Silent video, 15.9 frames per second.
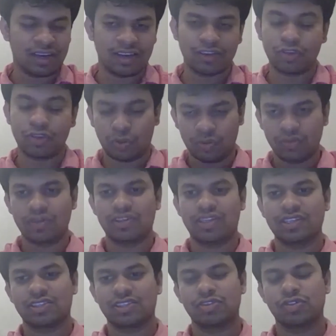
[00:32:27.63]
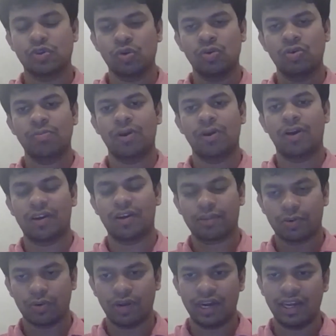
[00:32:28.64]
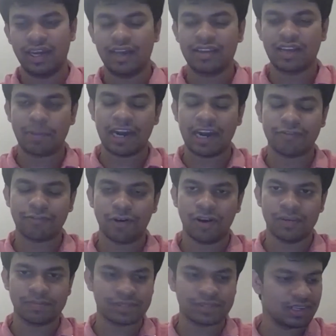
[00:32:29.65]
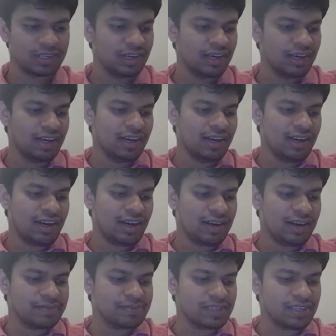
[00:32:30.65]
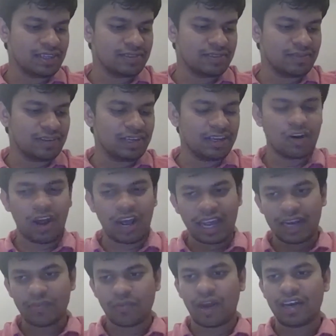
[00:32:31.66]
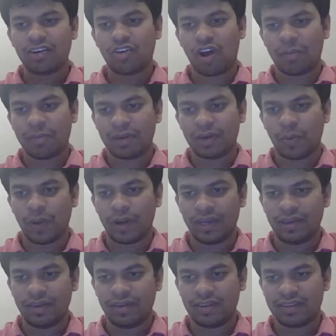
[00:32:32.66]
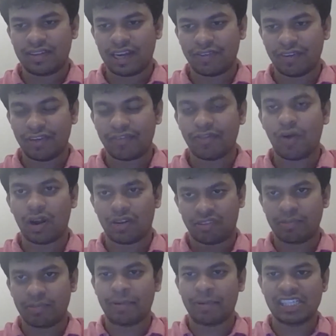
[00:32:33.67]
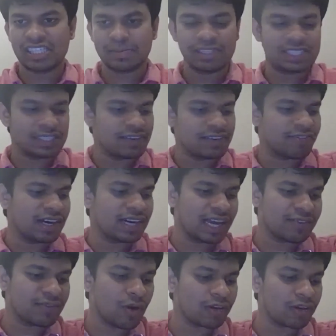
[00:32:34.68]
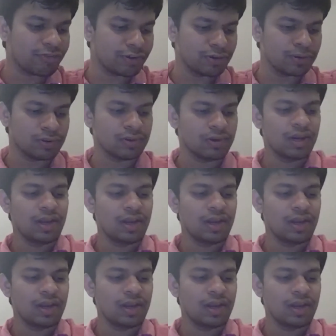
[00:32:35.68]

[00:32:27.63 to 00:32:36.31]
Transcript: through this Zoom or through any other platforms, you know, again, one common query that we have got from the principals. In fact, I have got few